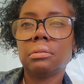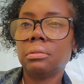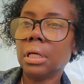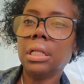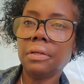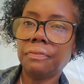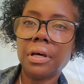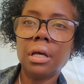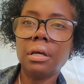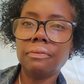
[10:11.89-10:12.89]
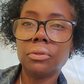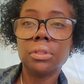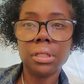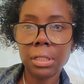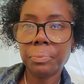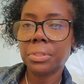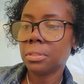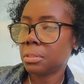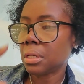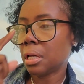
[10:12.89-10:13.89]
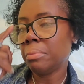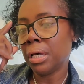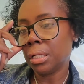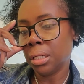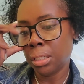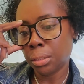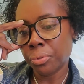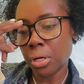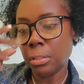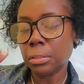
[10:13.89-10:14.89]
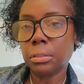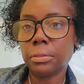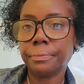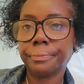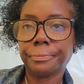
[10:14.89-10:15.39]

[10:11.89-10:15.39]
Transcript: 95 or 99% of the time, I link the products.